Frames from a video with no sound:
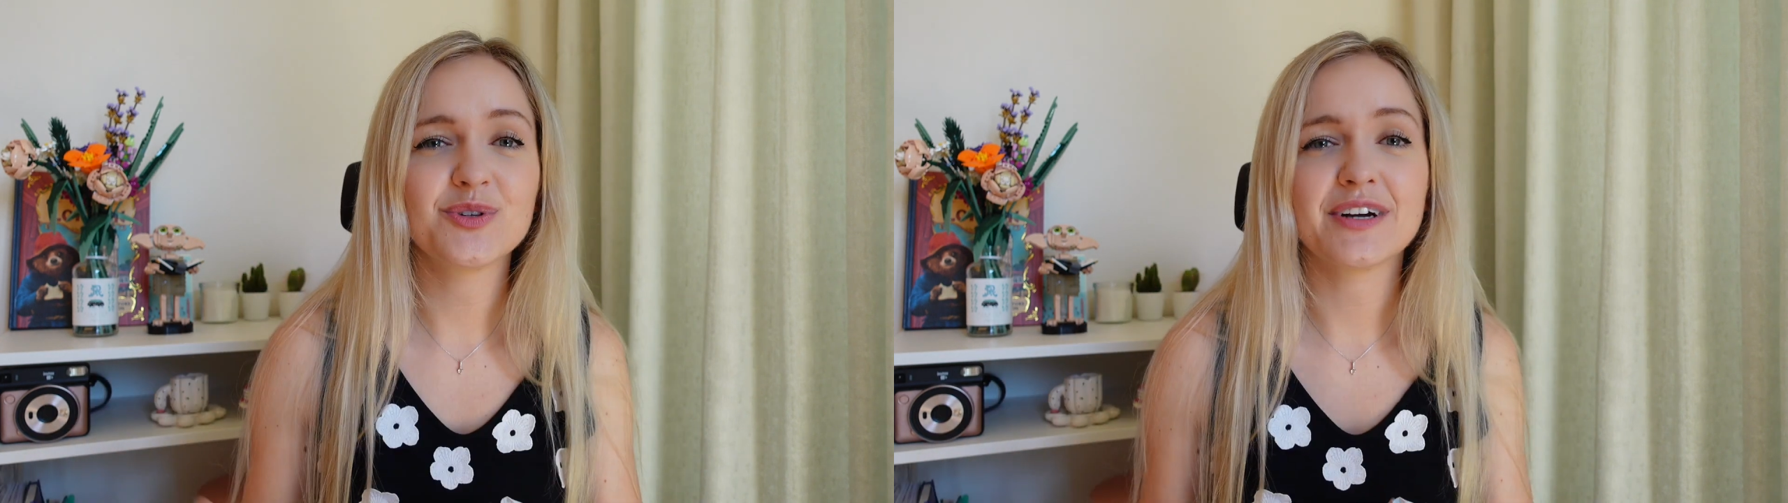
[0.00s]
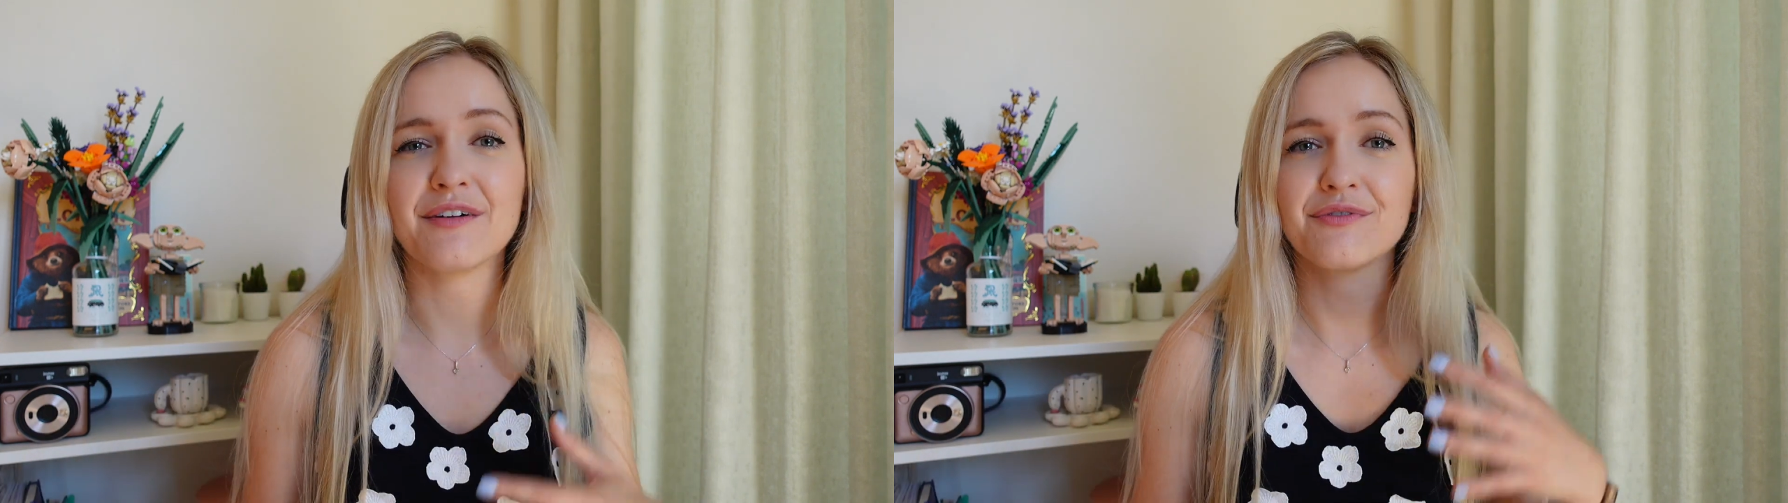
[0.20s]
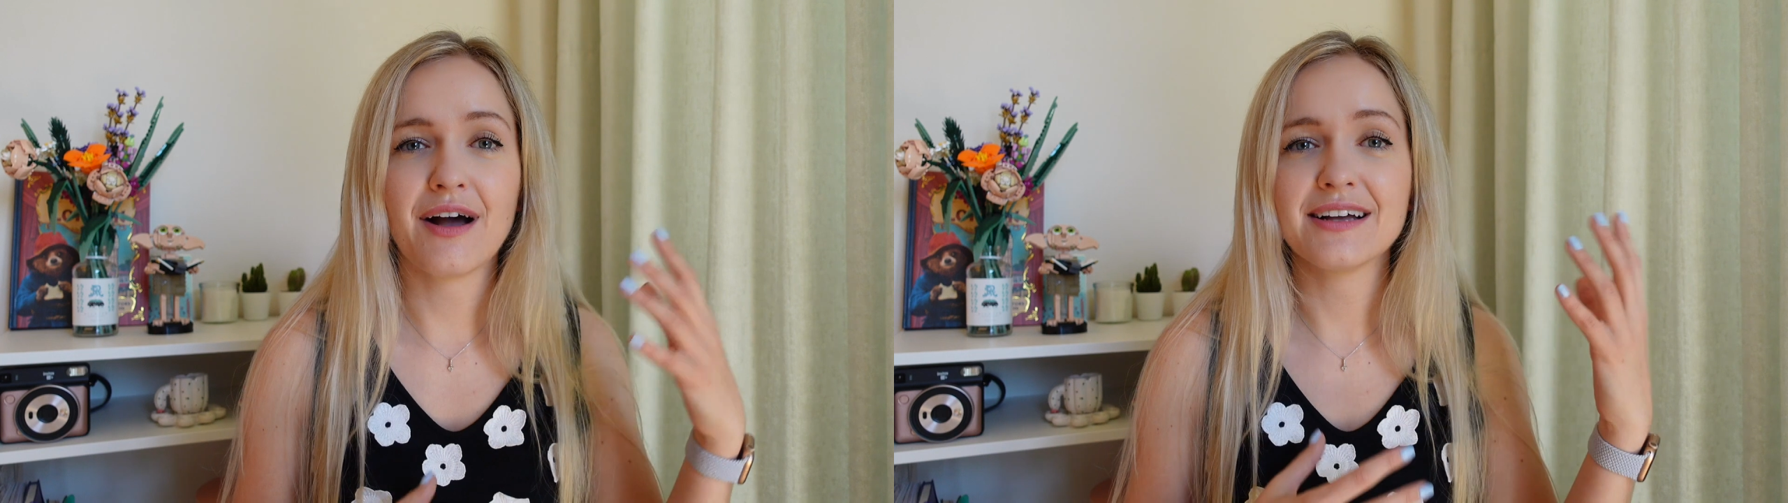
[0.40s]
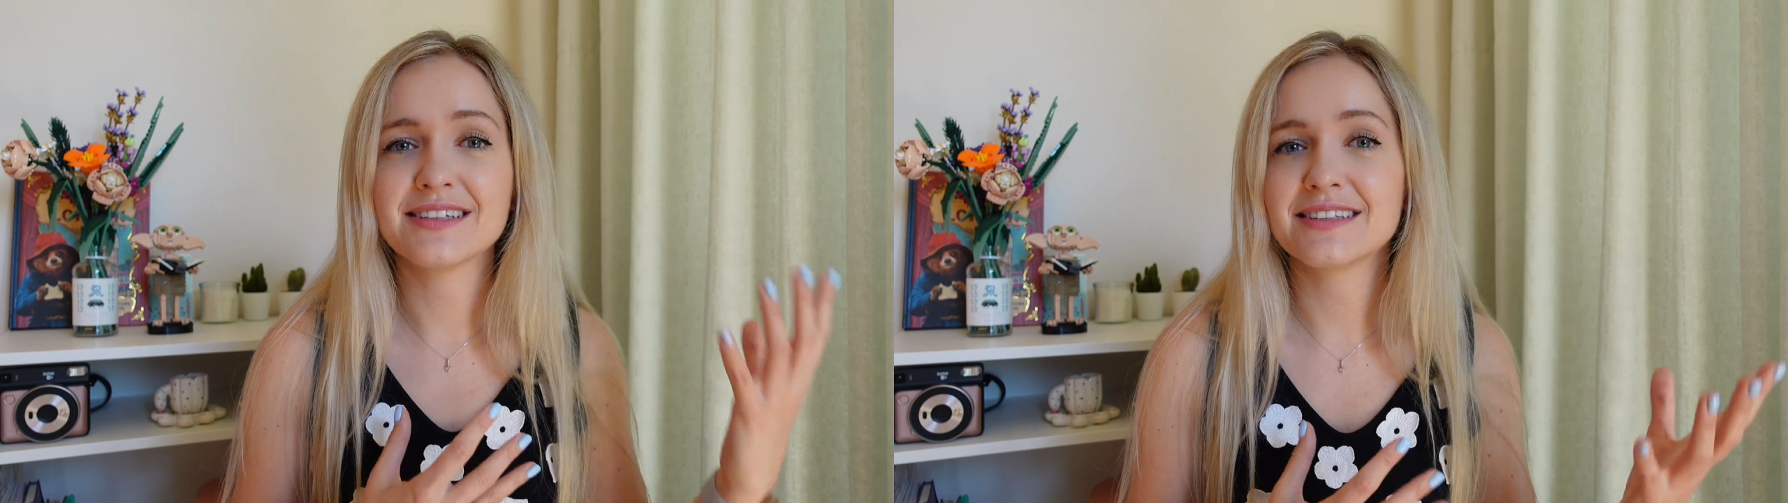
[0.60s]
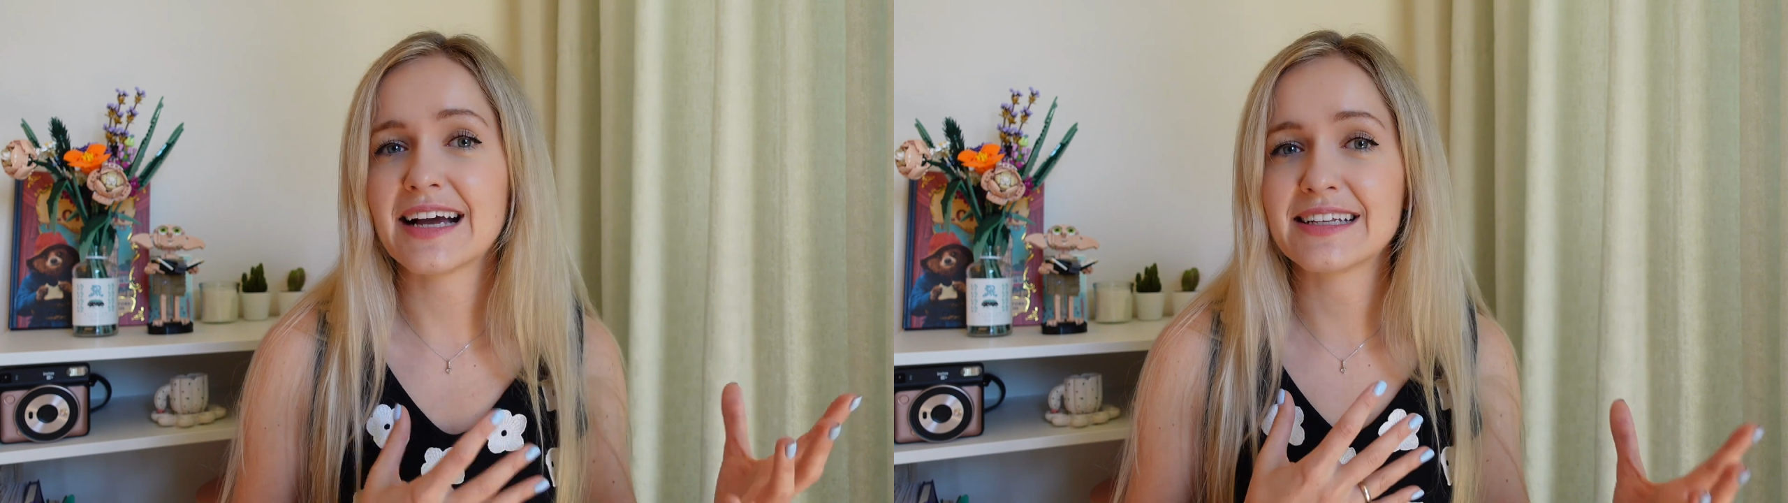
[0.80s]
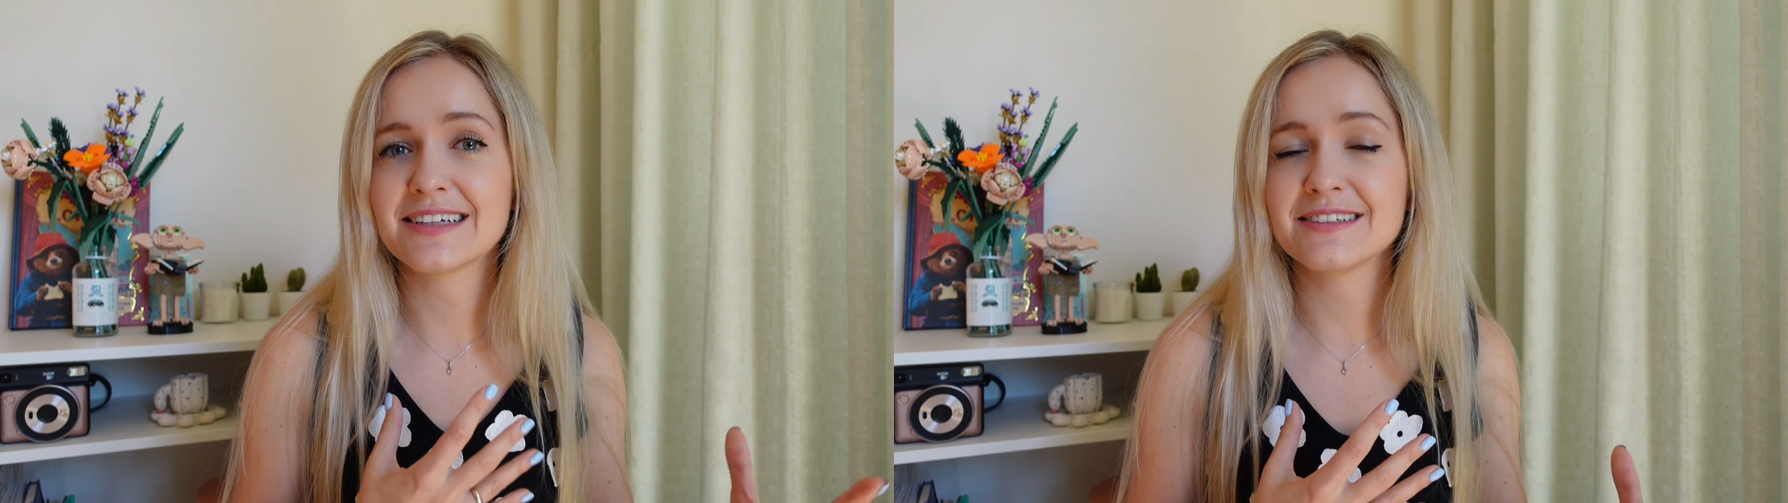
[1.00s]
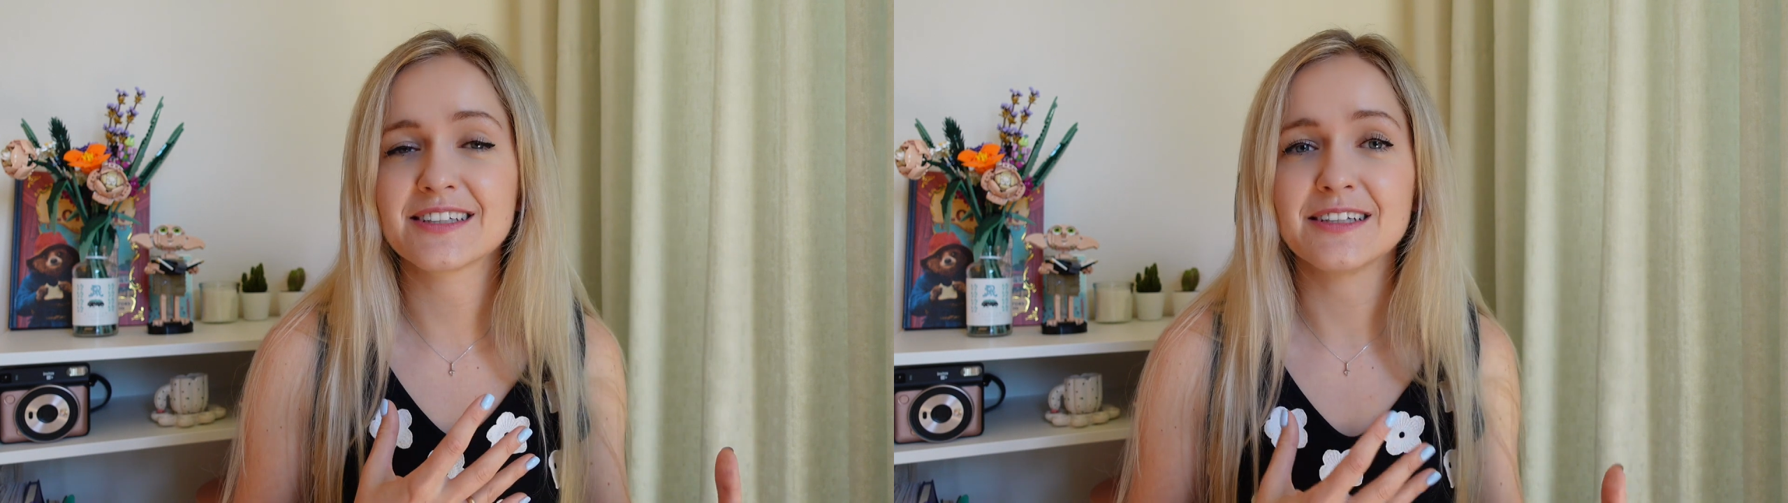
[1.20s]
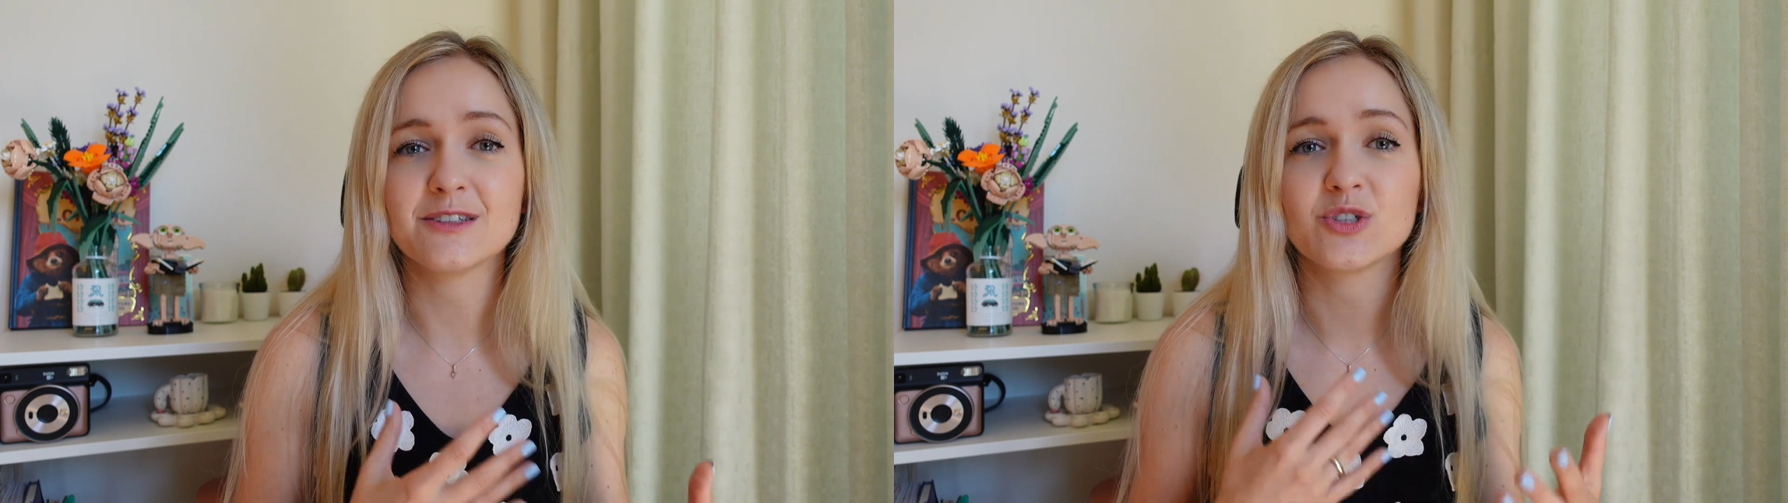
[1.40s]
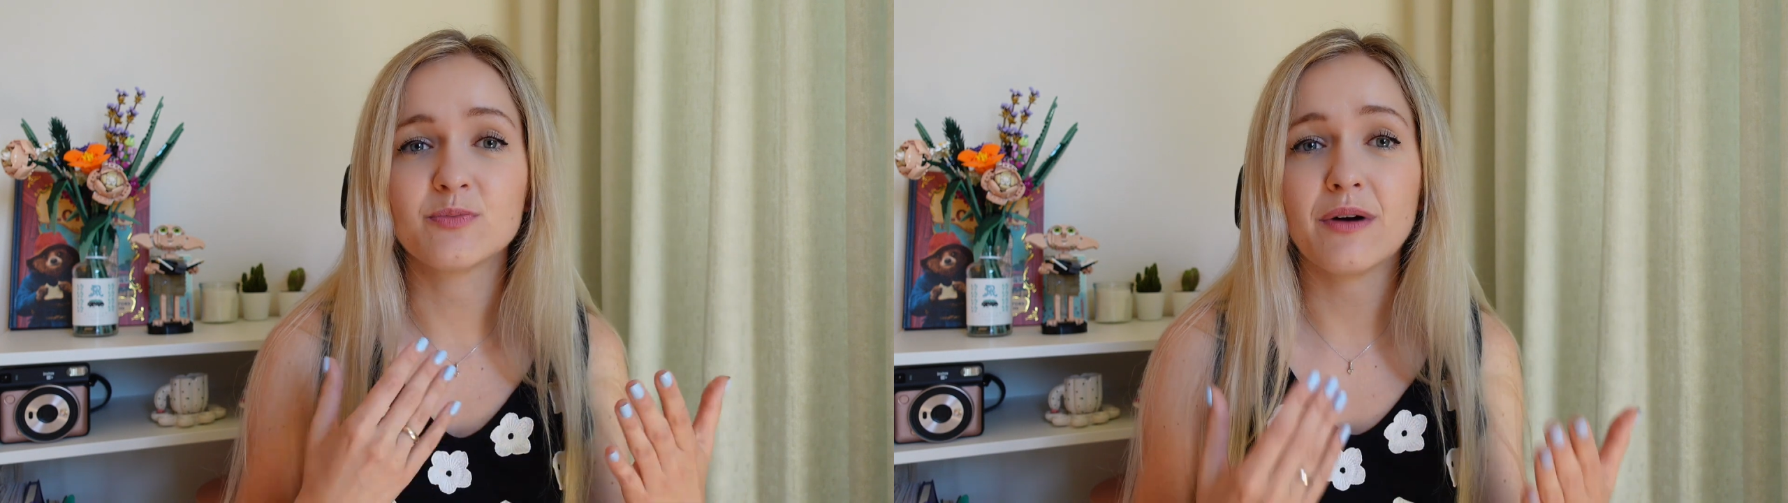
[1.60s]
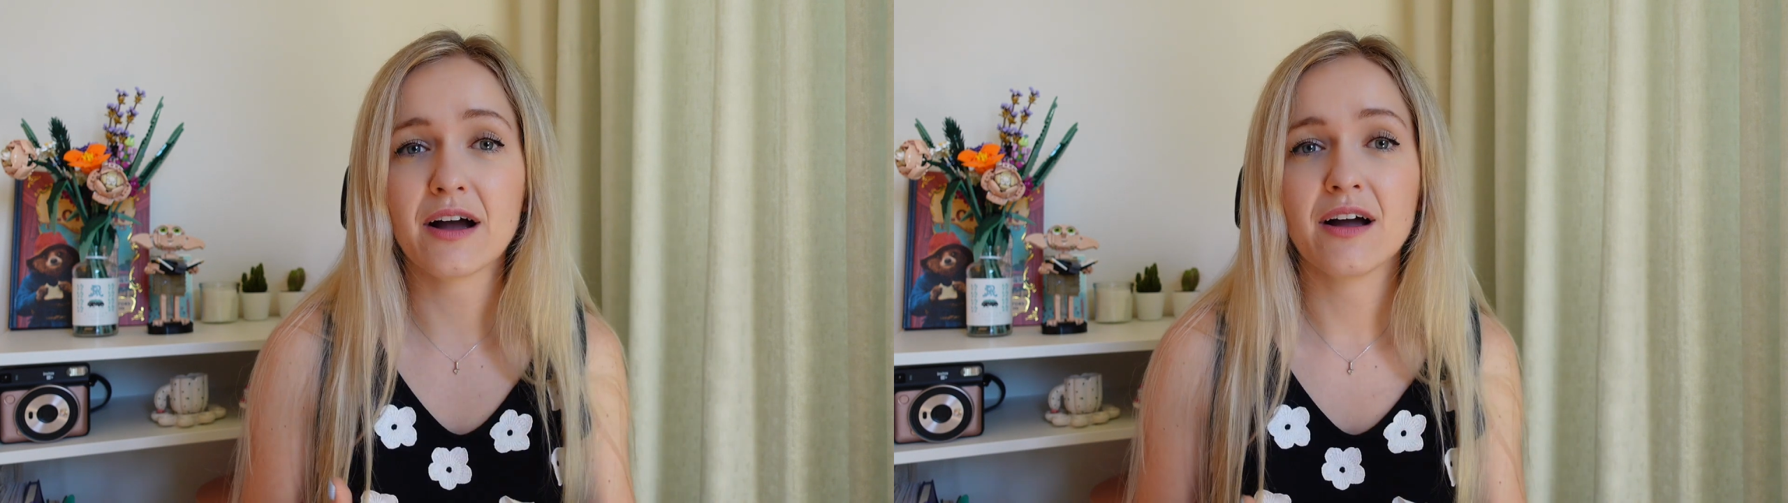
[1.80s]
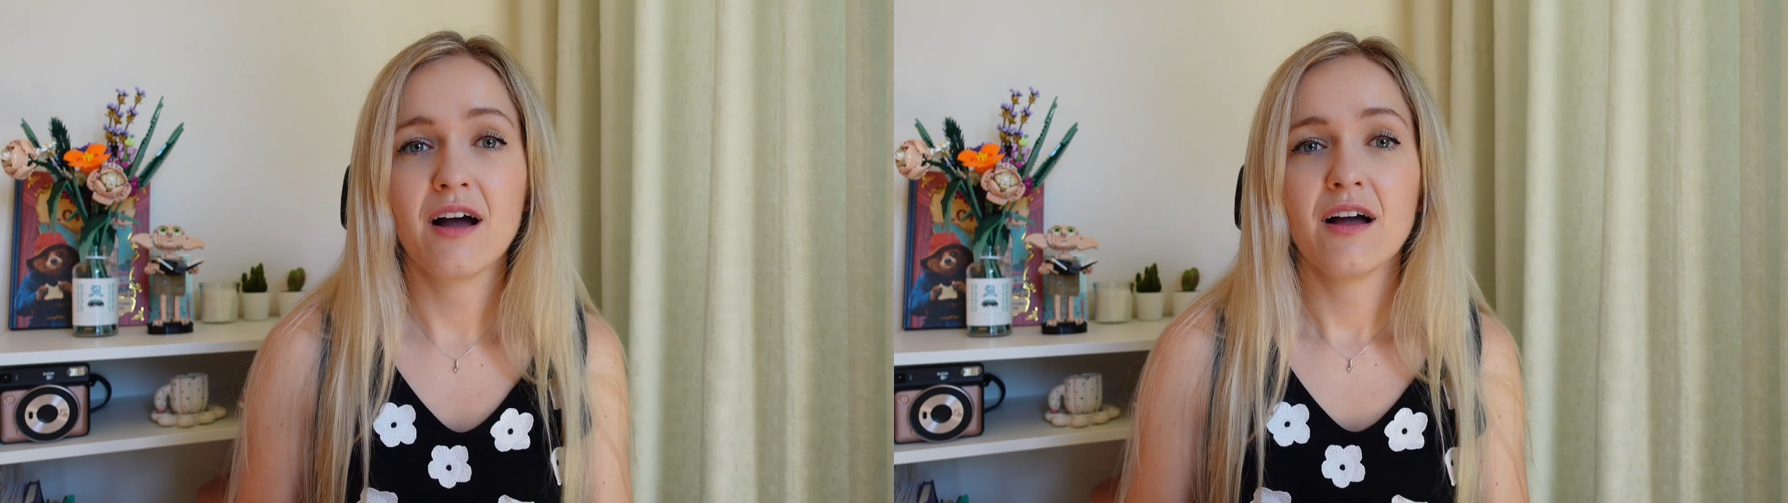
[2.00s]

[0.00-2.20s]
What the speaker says: you have other technical skills to back